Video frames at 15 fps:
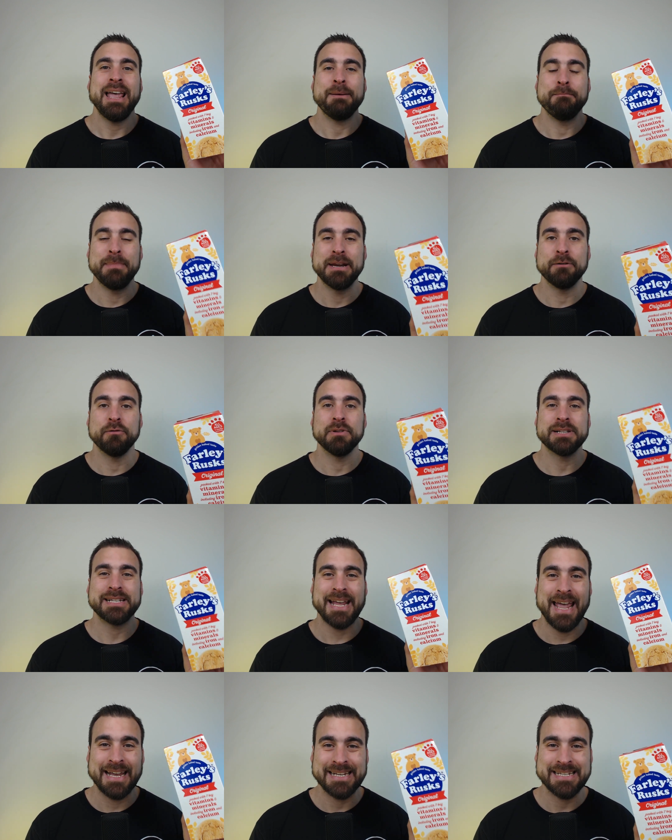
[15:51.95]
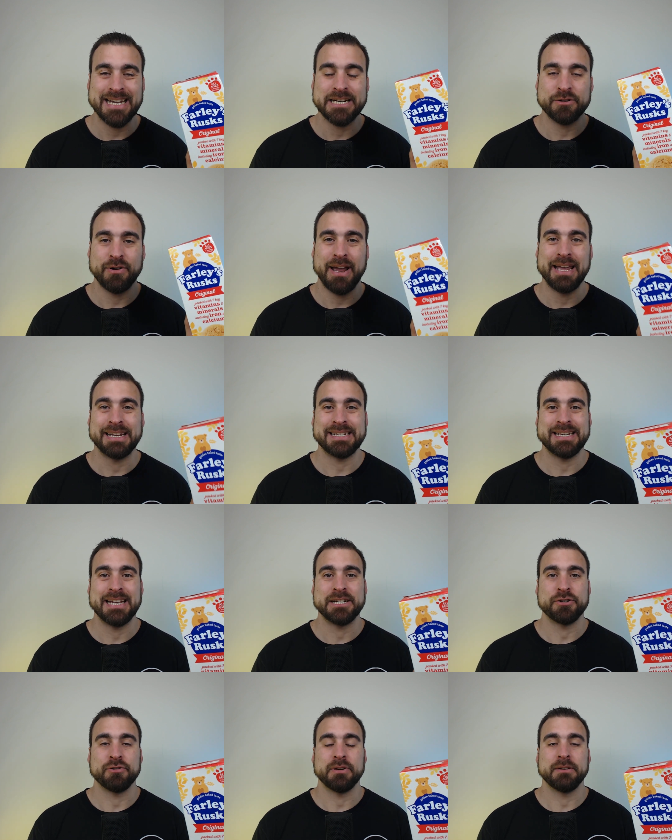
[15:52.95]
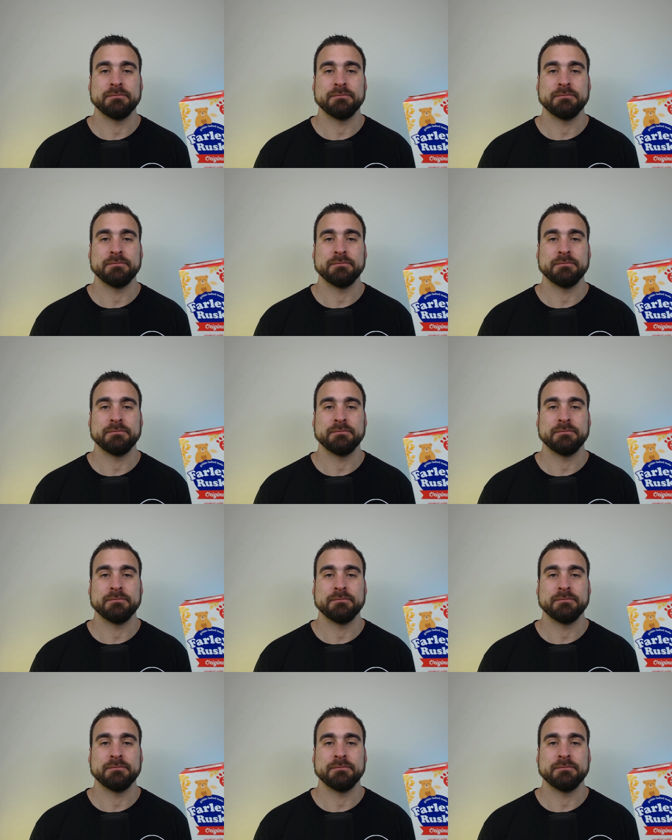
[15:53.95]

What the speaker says: minerals, etc, etc.